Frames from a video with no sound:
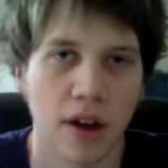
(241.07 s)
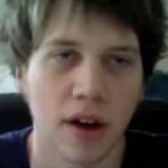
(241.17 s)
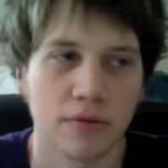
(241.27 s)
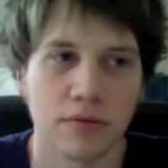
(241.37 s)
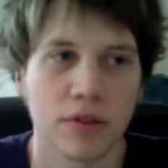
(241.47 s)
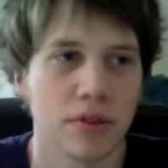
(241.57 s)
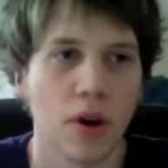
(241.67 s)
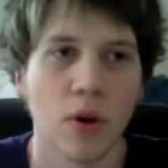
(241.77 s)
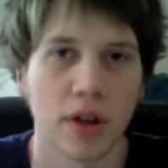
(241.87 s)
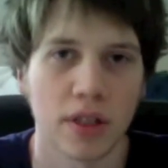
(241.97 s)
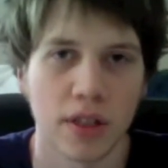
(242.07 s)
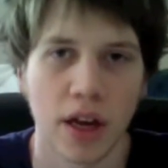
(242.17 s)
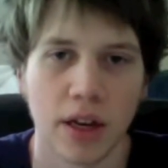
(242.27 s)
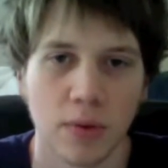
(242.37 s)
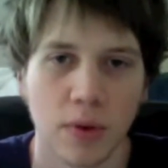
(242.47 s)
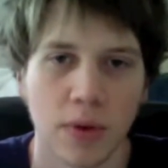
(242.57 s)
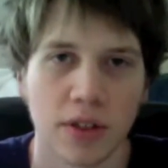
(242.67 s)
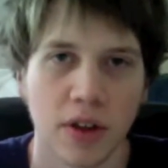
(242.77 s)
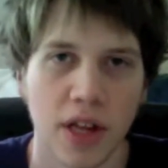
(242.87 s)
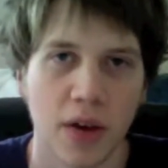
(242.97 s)
so excited when we
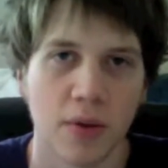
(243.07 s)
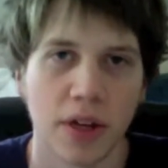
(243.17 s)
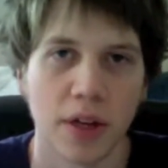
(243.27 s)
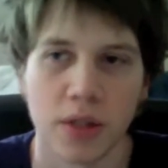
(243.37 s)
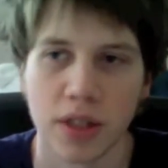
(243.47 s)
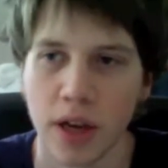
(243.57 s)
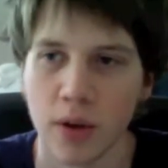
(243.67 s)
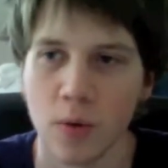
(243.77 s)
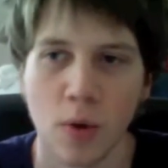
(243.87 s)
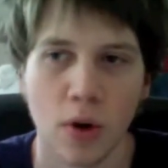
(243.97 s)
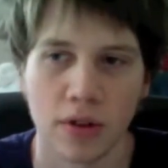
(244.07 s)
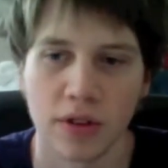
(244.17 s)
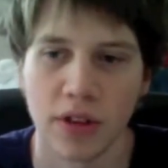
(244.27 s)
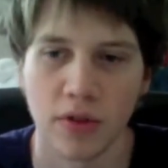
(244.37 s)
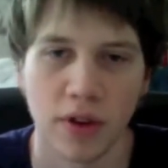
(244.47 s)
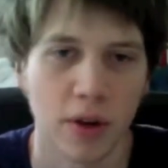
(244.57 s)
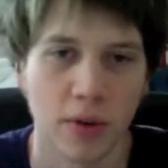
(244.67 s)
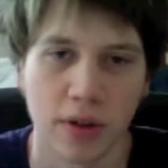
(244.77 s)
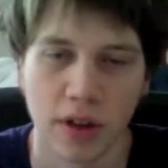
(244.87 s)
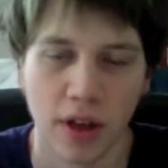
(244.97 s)
saw that one. It was like worlds different. It
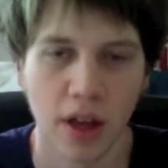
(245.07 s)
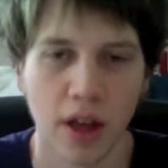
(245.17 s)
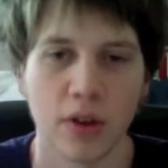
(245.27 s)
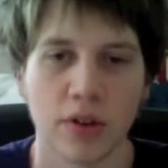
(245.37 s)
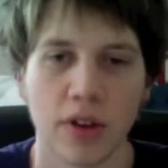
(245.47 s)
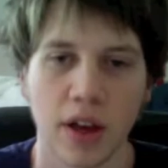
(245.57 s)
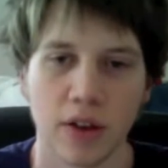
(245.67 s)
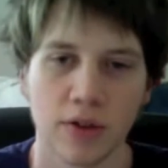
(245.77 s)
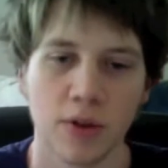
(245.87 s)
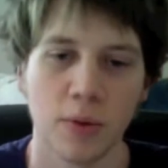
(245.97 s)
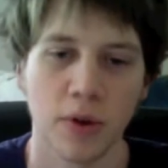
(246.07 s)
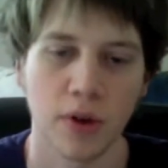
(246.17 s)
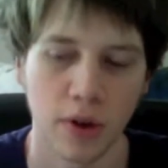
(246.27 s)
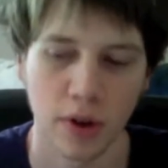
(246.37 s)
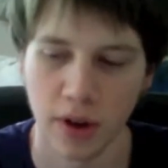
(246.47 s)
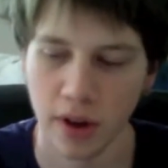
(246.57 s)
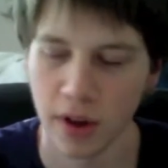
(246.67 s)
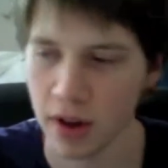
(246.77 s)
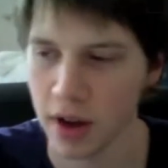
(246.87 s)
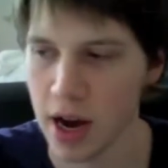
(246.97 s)
was like a super,
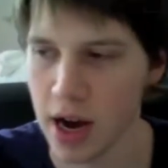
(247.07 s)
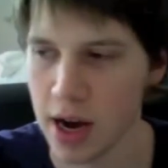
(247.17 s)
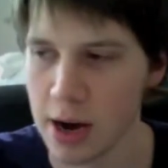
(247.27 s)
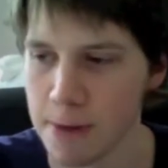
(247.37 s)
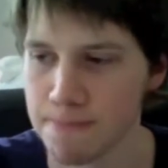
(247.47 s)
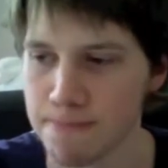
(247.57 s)
almost